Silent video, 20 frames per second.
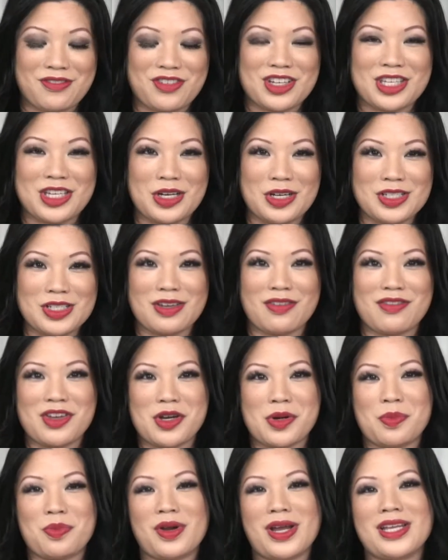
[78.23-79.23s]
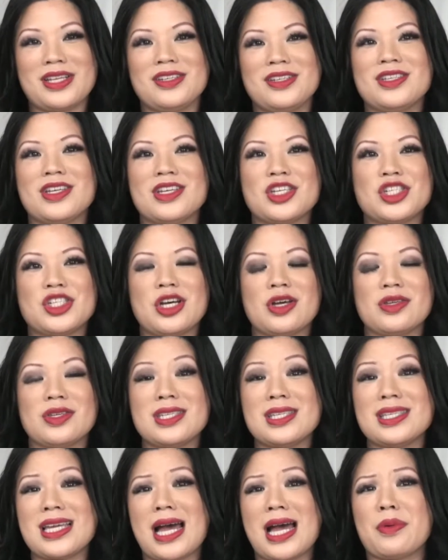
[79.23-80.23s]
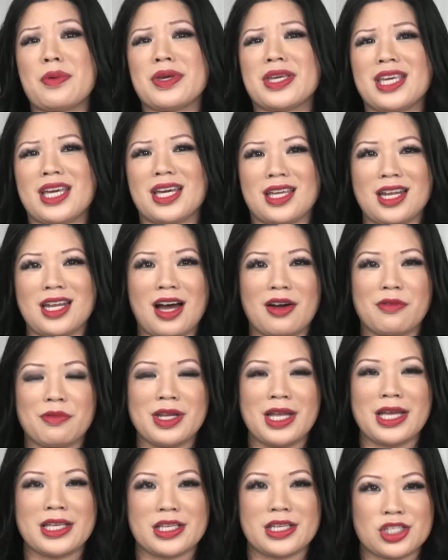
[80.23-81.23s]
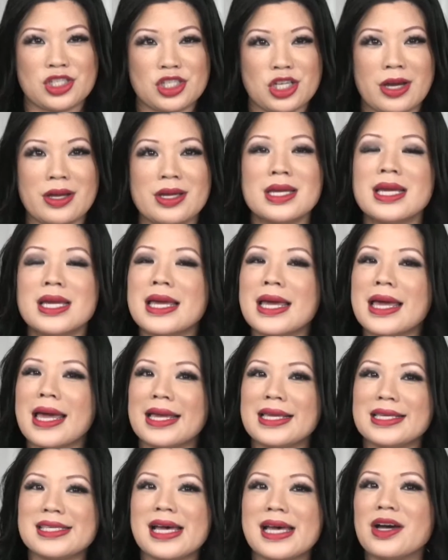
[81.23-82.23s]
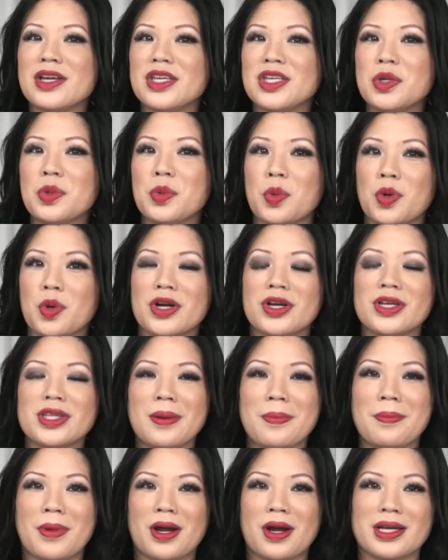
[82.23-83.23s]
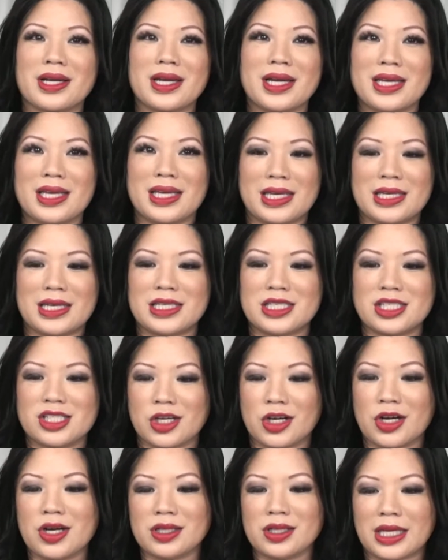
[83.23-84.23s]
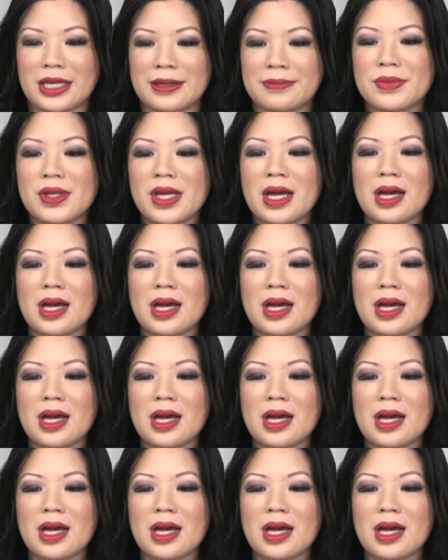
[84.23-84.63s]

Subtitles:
For those of you who are brand new to the show, this is how we kick it off. We like to start and tell you where the market is currently.